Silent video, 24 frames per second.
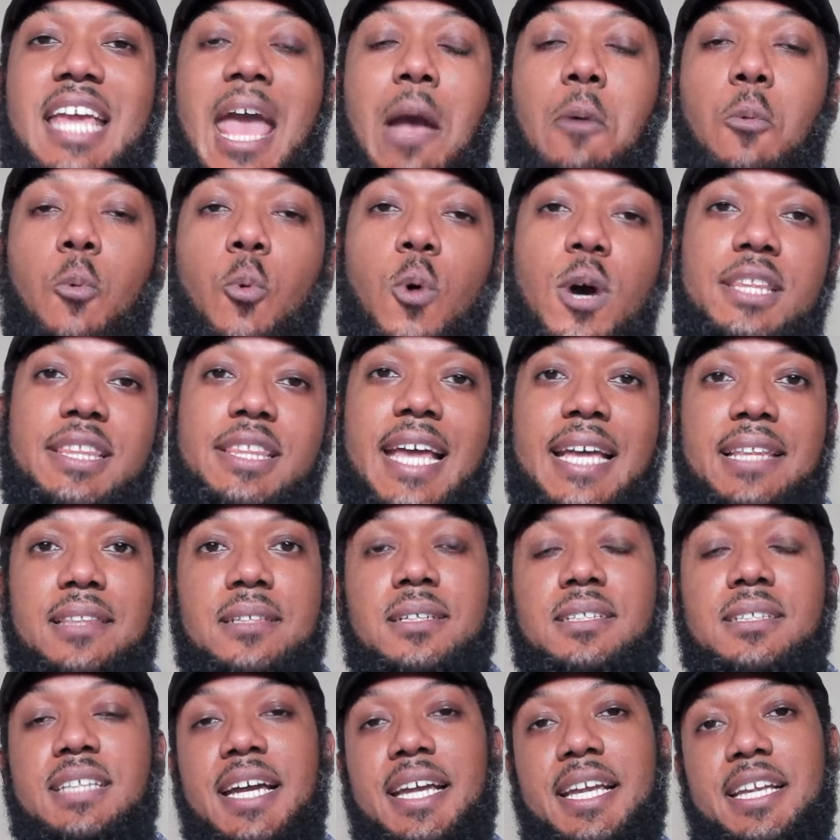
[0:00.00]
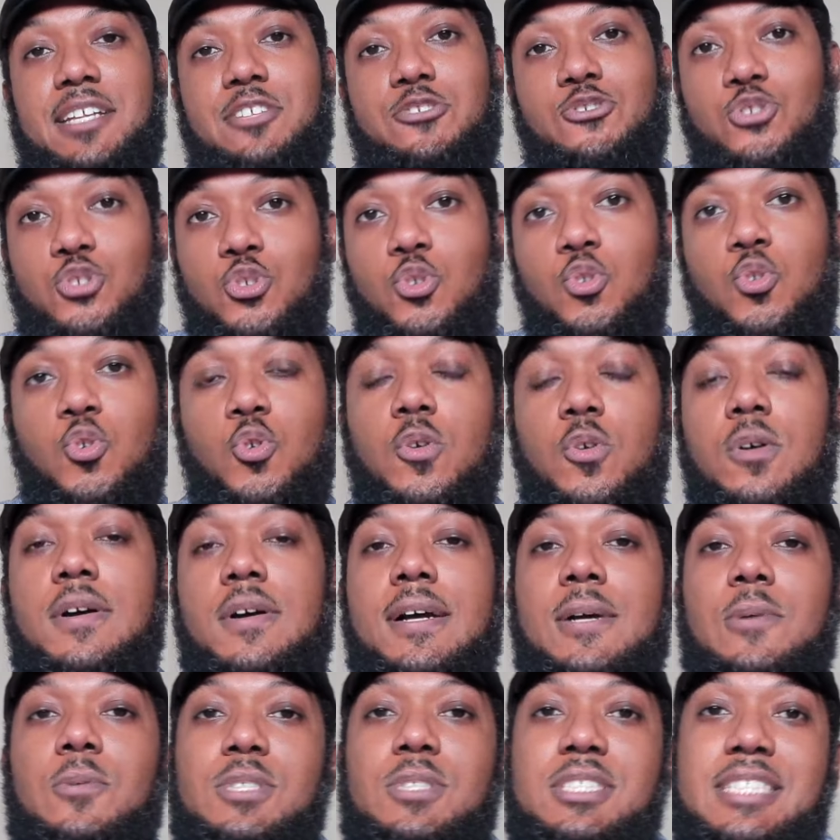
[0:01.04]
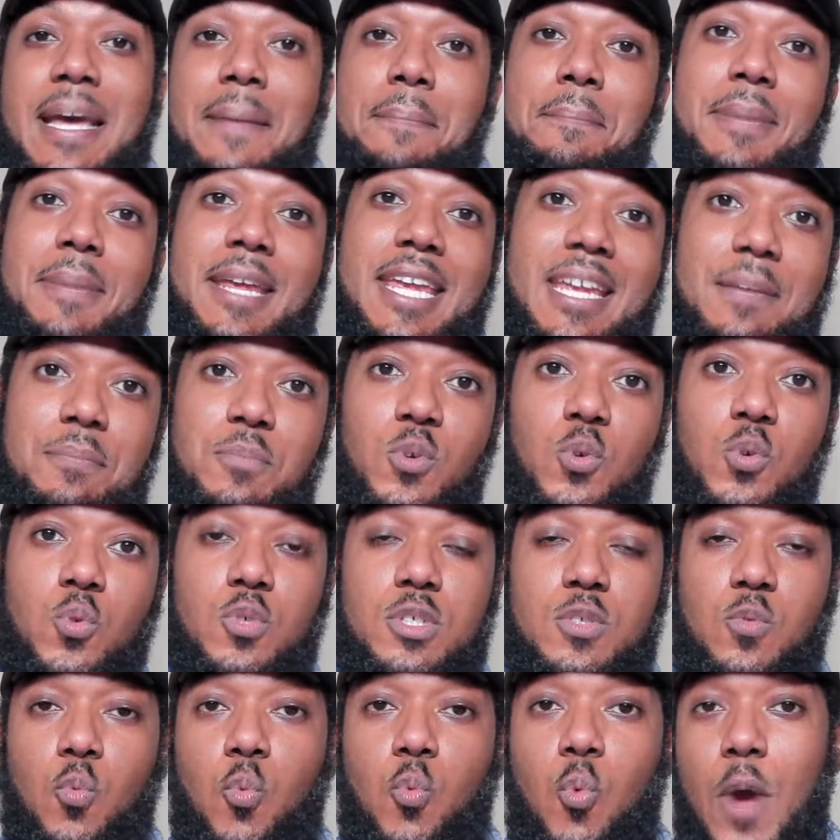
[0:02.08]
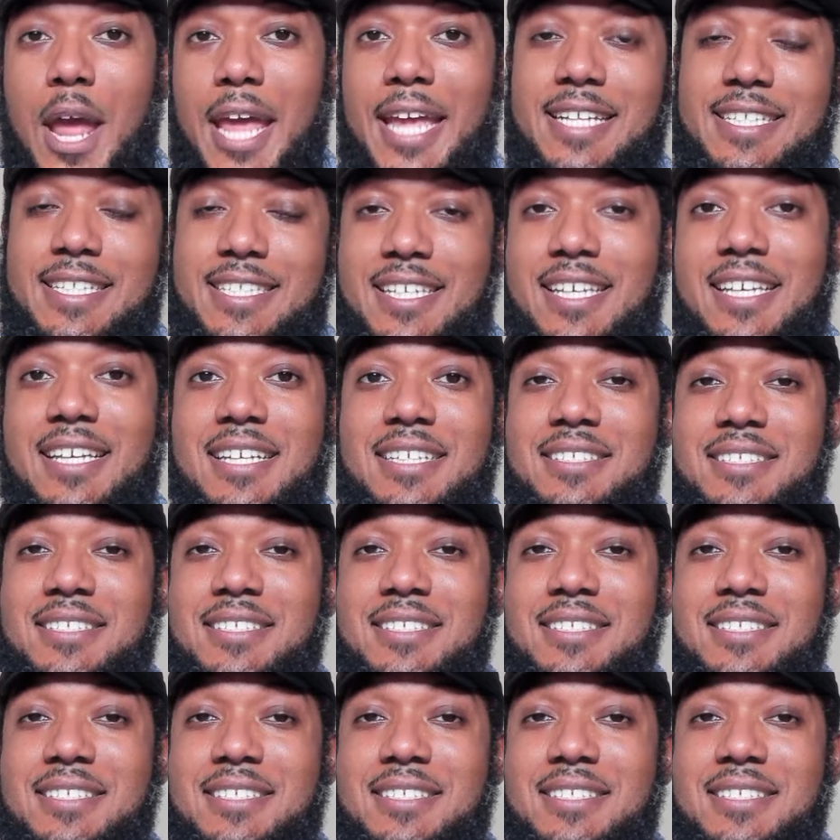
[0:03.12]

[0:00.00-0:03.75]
And what that looked like in school was that people would wait